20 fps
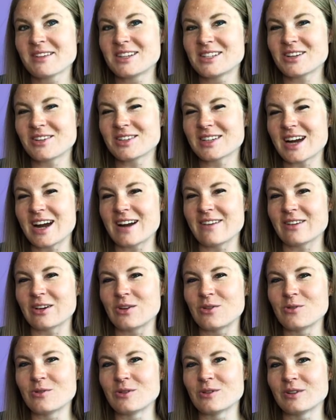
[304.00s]
So it's kind of a
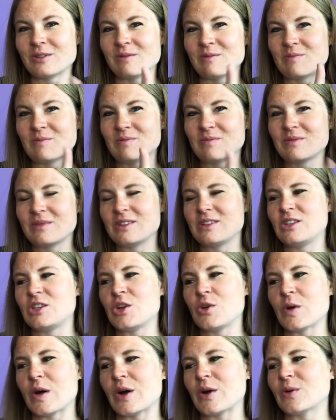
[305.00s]
cool
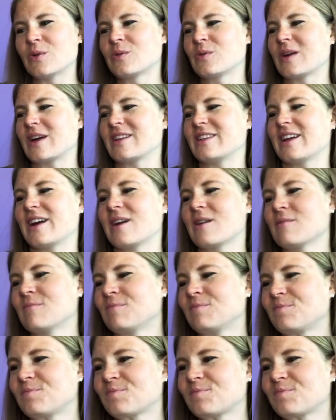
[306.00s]
duo right there.